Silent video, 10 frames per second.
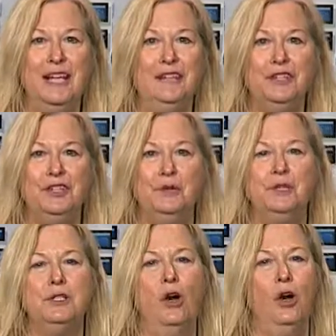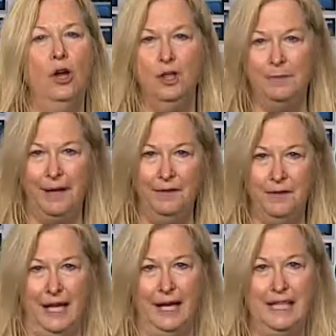The show is all about
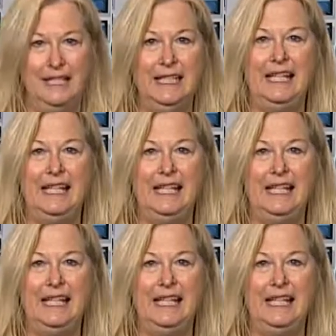that.